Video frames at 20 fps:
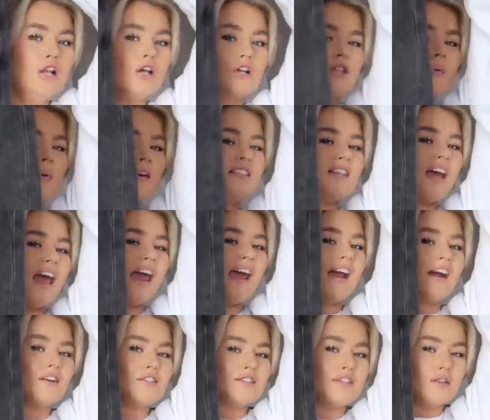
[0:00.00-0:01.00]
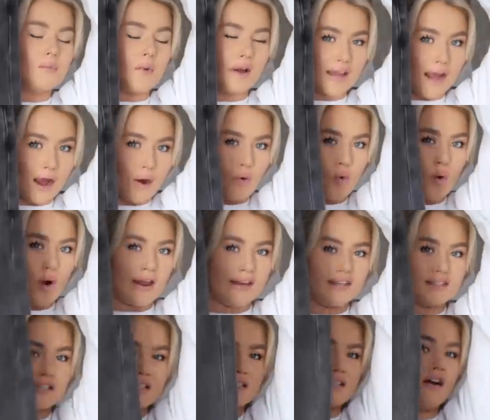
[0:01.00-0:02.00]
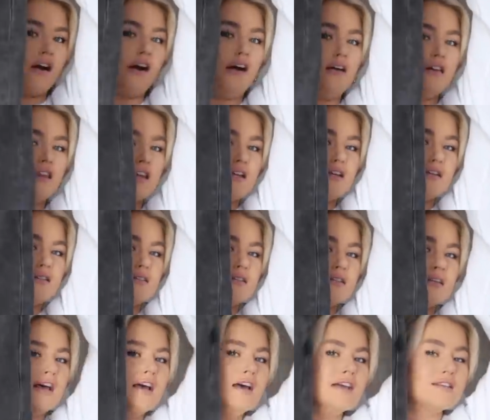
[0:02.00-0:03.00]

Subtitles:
Look at the big tears in them. I can't wait to style these.